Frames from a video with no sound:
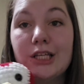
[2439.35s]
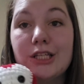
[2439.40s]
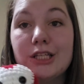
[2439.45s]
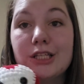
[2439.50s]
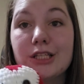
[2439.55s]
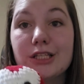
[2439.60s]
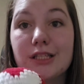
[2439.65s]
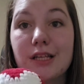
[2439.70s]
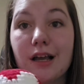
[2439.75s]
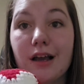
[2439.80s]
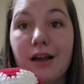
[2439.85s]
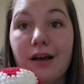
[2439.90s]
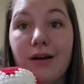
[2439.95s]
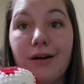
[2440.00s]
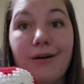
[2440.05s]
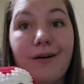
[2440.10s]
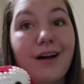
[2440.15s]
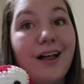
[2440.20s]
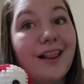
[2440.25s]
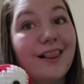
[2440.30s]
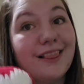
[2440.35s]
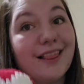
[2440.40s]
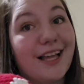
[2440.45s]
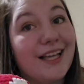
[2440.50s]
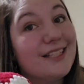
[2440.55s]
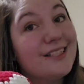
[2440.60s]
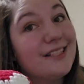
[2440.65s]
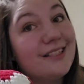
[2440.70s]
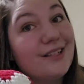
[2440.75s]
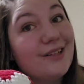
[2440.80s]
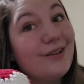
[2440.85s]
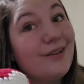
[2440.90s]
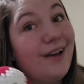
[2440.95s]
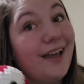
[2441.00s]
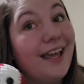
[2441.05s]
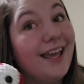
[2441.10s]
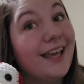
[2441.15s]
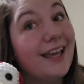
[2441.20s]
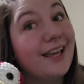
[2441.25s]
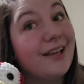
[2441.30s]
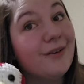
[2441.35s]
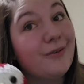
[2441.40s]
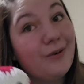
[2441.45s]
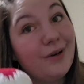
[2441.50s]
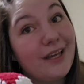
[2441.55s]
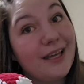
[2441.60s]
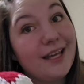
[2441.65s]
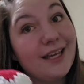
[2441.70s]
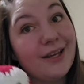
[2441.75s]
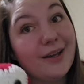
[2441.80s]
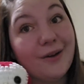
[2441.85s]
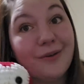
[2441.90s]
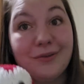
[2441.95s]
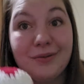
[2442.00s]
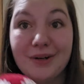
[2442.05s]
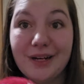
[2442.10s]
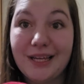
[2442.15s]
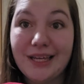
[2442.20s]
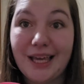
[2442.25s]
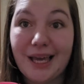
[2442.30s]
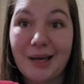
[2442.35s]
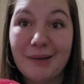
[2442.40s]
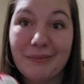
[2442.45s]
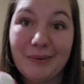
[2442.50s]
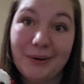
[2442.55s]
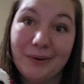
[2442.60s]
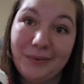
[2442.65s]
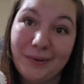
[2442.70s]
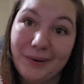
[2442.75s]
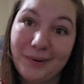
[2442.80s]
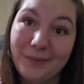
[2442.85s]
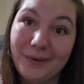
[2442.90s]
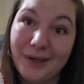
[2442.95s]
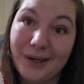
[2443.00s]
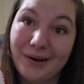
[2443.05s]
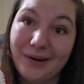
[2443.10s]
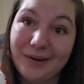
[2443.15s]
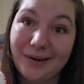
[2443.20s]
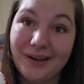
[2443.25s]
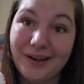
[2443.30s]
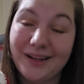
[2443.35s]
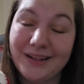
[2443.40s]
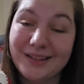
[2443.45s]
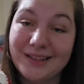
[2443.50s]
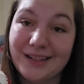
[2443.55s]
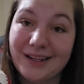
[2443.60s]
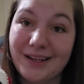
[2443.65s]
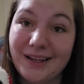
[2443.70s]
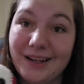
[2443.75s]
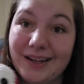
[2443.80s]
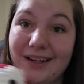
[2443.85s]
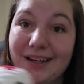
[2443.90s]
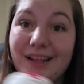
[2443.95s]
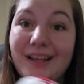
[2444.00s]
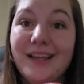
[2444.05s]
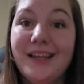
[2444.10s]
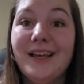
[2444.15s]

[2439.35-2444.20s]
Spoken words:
So let's do a quick recap of what we all got done.